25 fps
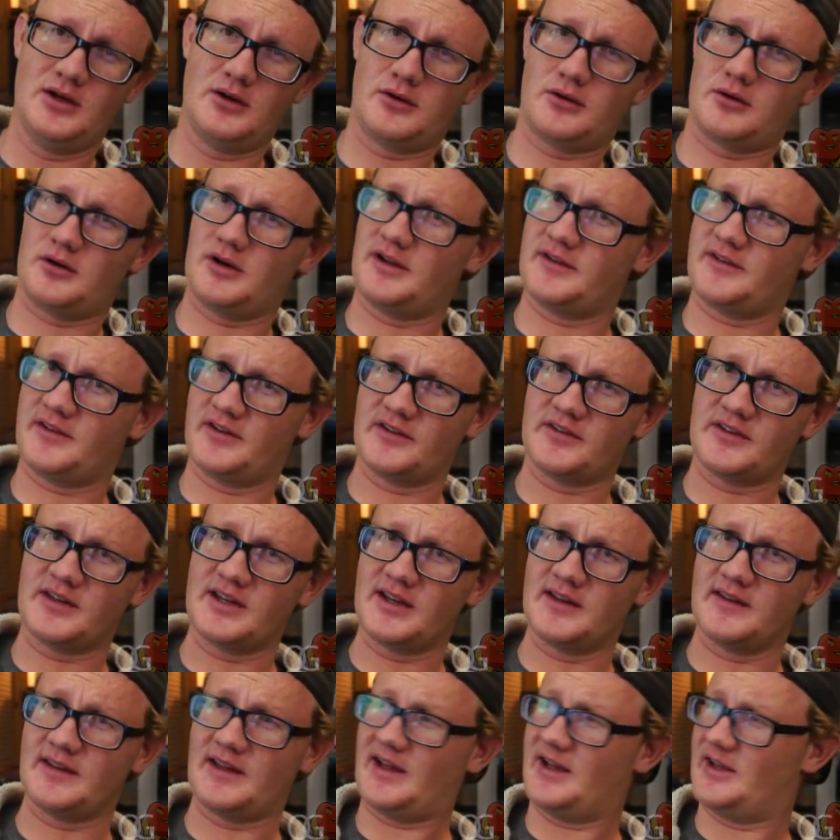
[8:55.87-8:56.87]
or
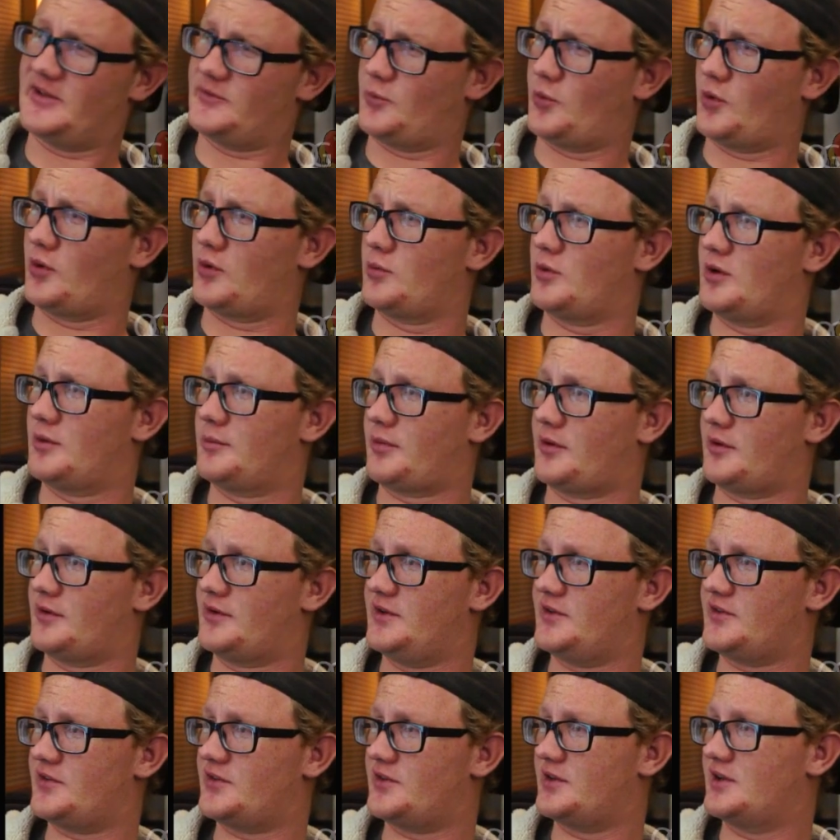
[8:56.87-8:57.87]
SSD that has more than one
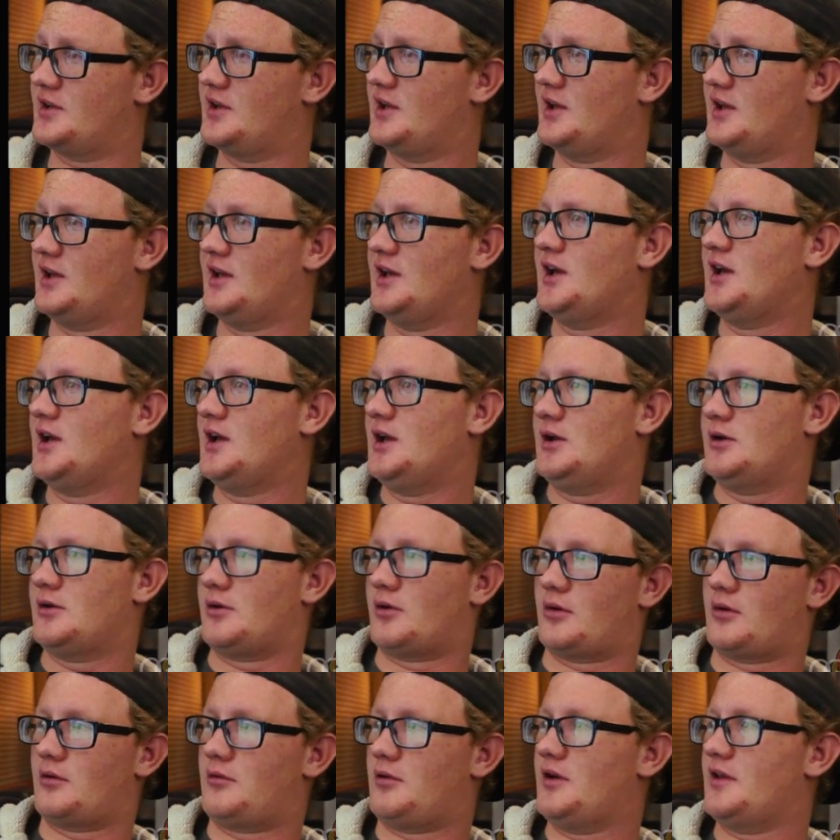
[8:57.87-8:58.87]
partition,
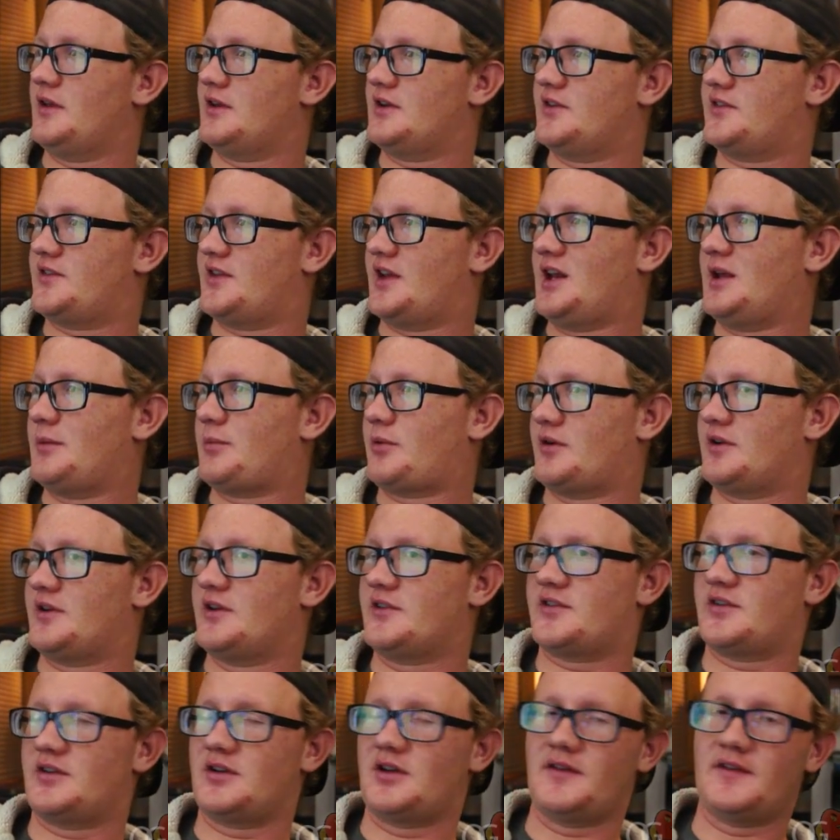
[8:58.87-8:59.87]
or really just any
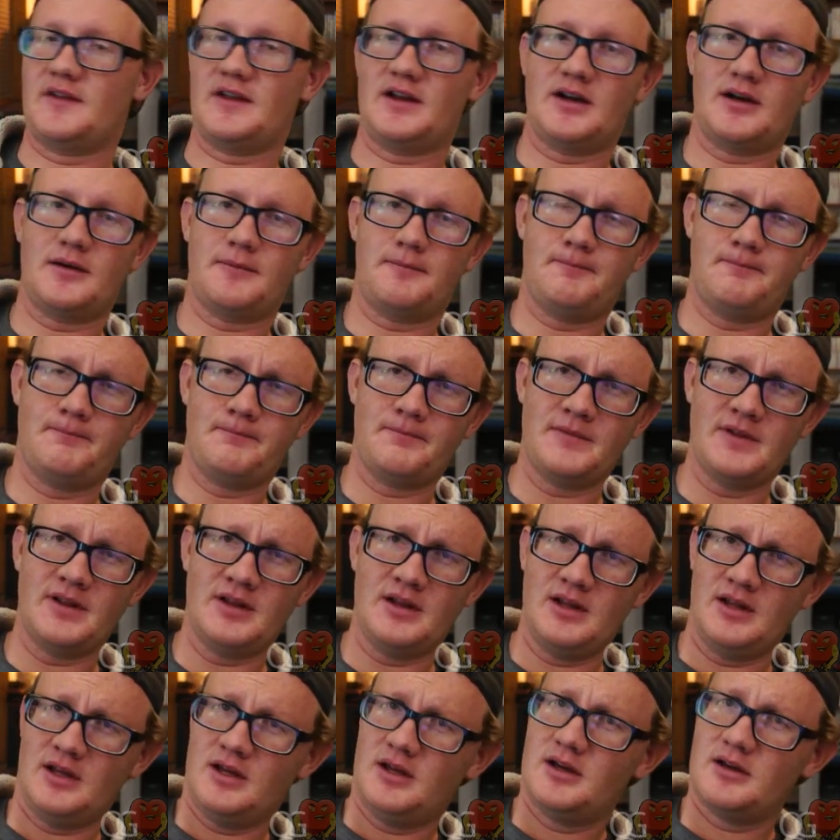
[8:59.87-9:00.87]
partition on there,
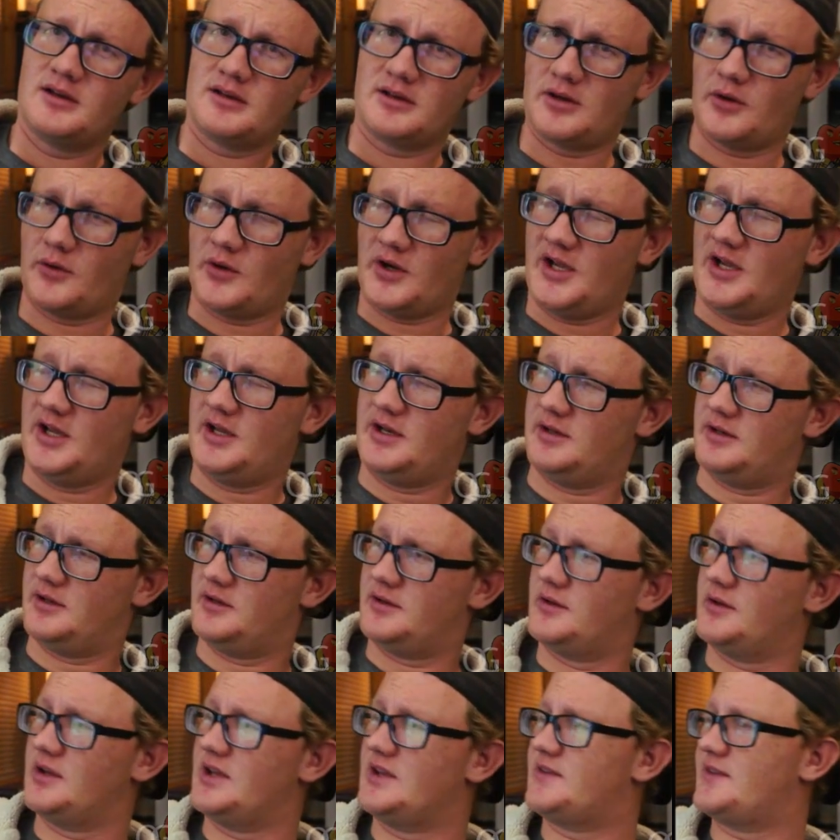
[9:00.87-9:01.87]
go ahead
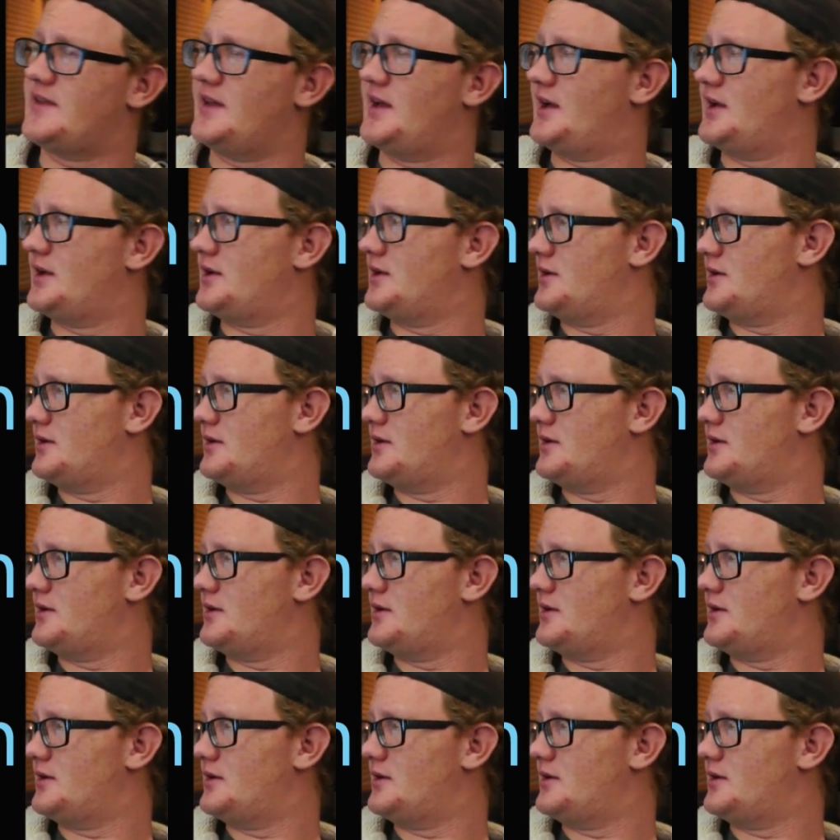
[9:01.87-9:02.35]
and delete that.